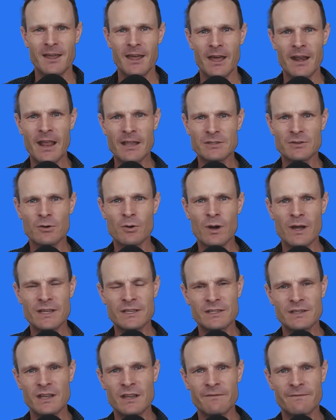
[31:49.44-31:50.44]
And as
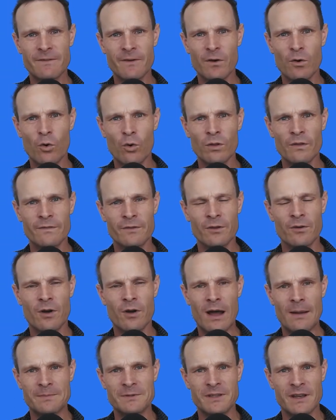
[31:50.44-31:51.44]
always, for all of your
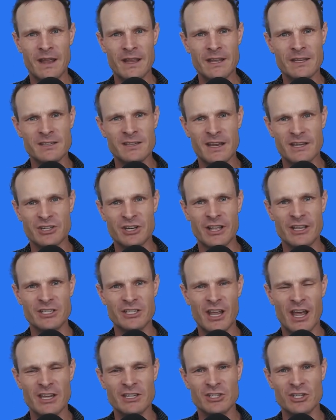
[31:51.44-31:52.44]
up-to-date international
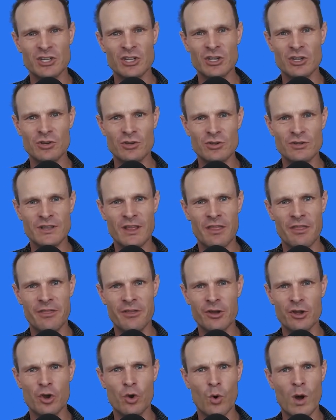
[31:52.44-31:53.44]
education news,
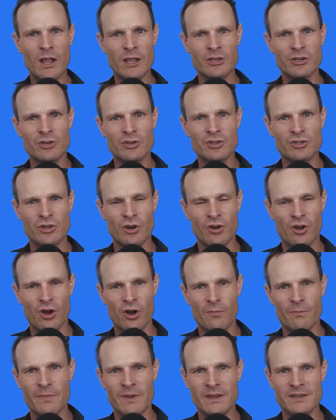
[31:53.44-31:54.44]

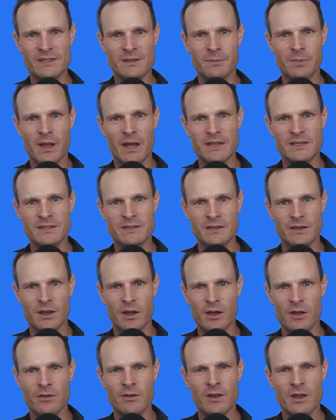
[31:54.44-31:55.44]
thekoalanews.com is the place to
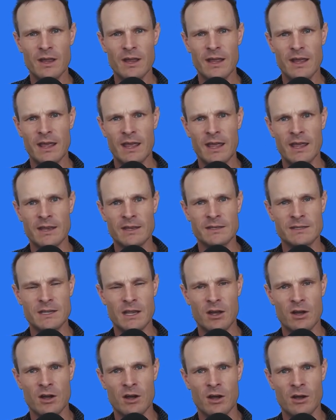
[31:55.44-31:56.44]
go. And
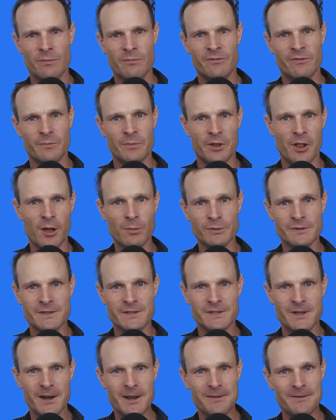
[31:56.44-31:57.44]
I'm from the Global
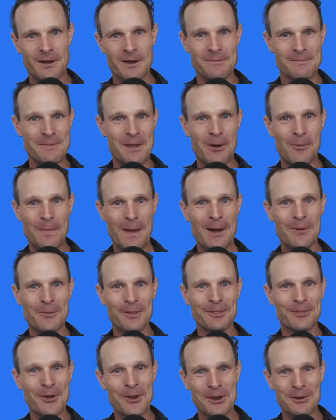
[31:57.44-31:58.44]
Society. I help out
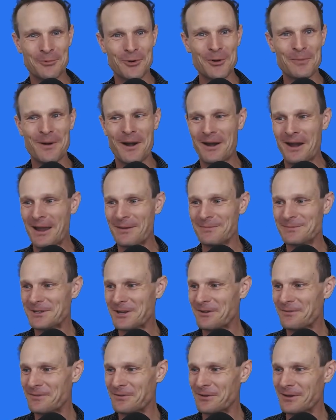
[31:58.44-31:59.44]
with learning abroad programs.
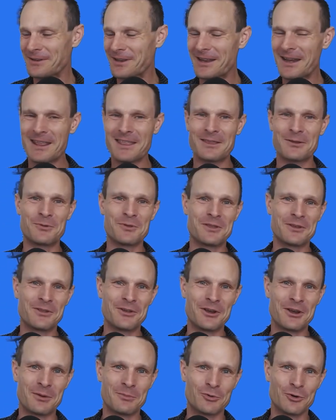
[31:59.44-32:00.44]
So if you need anything with your
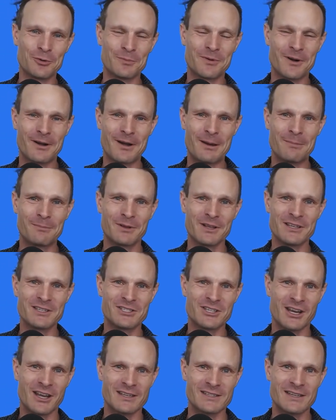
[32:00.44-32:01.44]
learning abroad program,
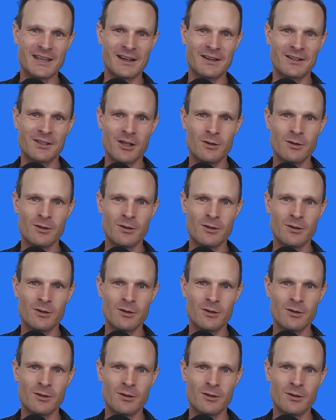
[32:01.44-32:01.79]
please check us out,